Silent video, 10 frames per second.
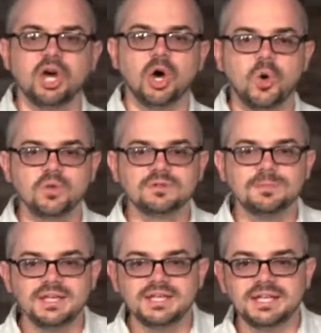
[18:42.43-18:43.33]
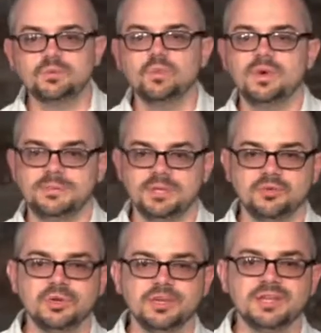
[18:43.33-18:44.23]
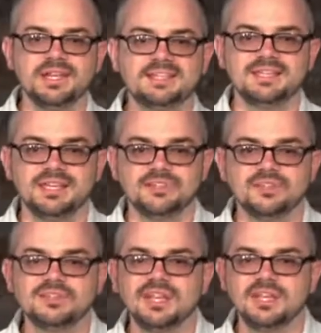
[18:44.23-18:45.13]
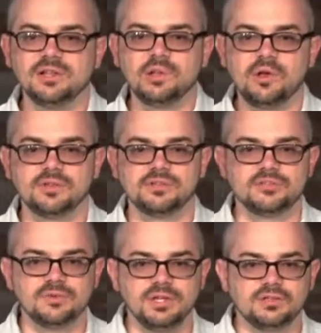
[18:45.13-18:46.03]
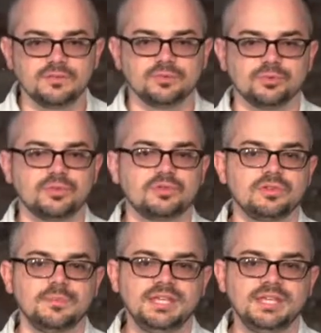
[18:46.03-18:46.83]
old men and women will again sit along the streets of Jerusalem,